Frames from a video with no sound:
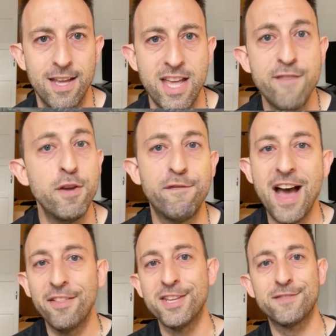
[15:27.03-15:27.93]
If you
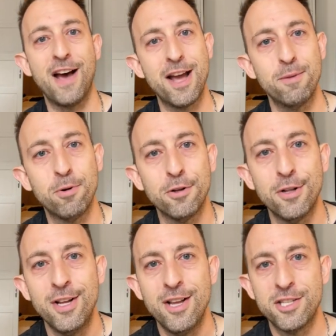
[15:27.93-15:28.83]
found this
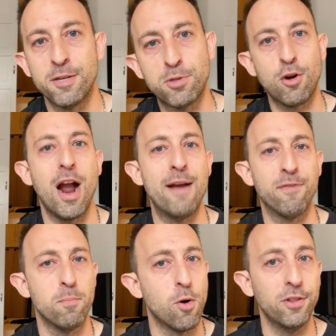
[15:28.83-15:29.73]
valuable, subscribe
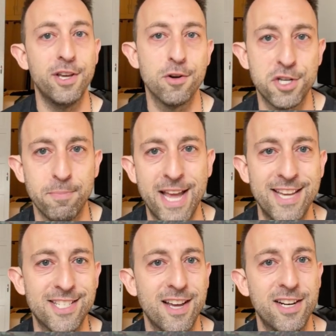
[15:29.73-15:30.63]
for more leadership
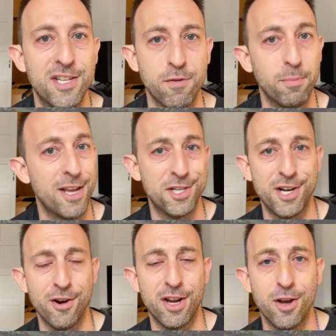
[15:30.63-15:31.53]
case studies from
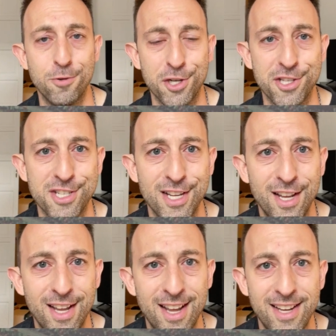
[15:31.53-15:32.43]
legendary coaches.
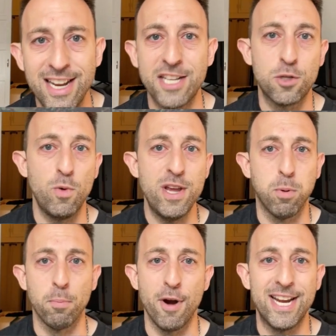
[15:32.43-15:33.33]
Next week,
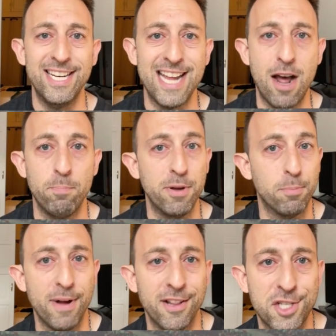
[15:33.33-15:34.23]
we're breaking down
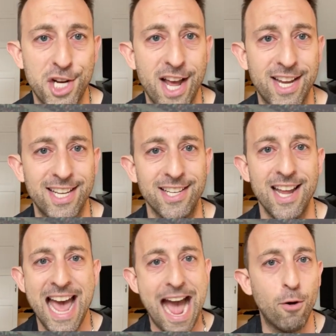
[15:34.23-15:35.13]
Bill Belichick and
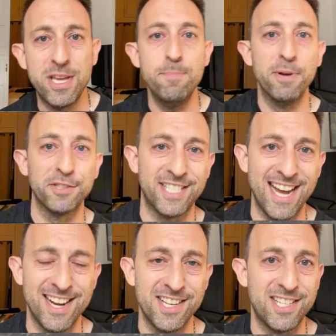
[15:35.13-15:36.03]
how he built a
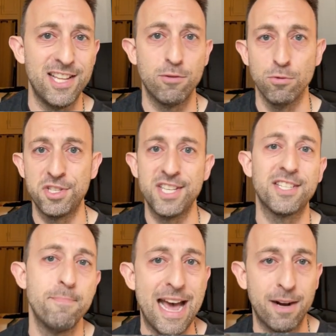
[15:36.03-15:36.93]
dynasty through
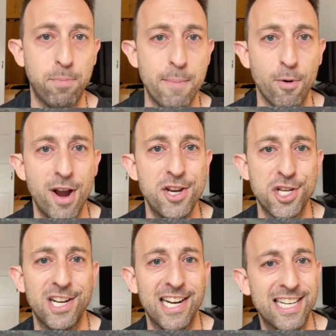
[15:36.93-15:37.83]
systematic
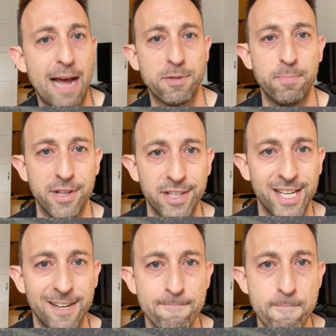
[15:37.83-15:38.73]
preparation and adaptability.